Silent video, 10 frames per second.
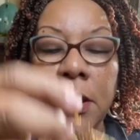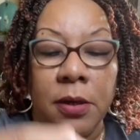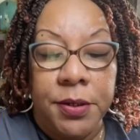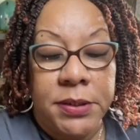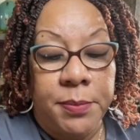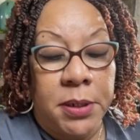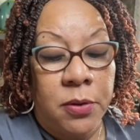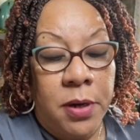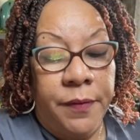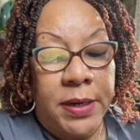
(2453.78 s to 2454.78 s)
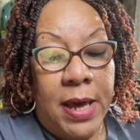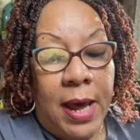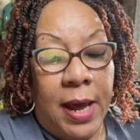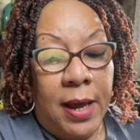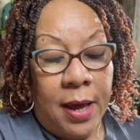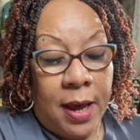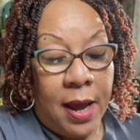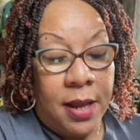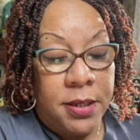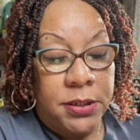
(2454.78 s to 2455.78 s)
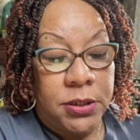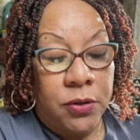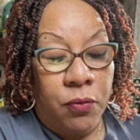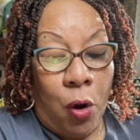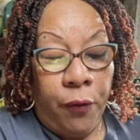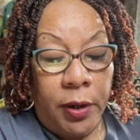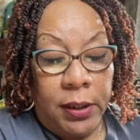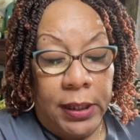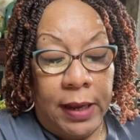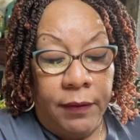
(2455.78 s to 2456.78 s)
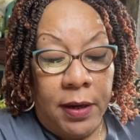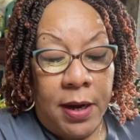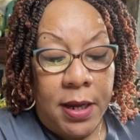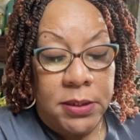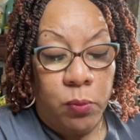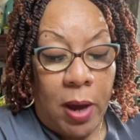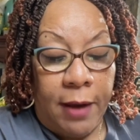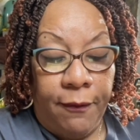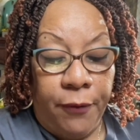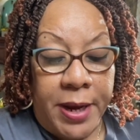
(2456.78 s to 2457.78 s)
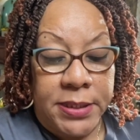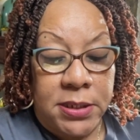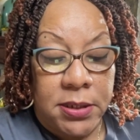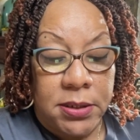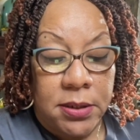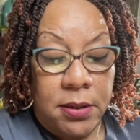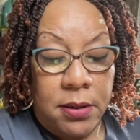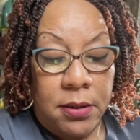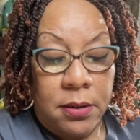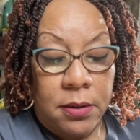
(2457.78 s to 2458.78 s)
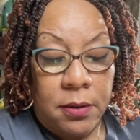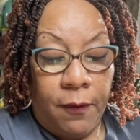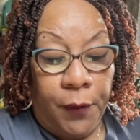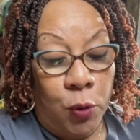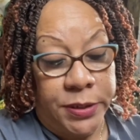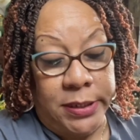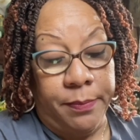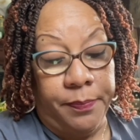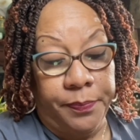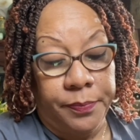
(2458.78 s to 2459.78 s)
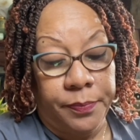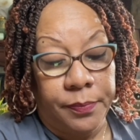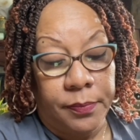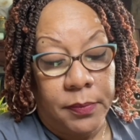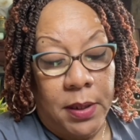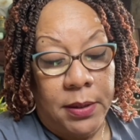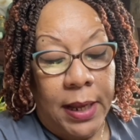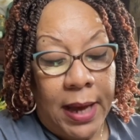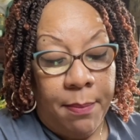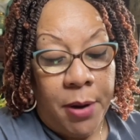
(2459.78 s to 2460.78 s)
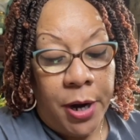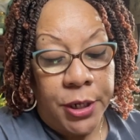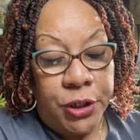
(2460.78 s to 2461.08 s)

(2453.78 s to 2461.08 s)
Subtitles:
learn something new every day. And this is Grover Cleveland and his wife, Frances Folsom. They got married in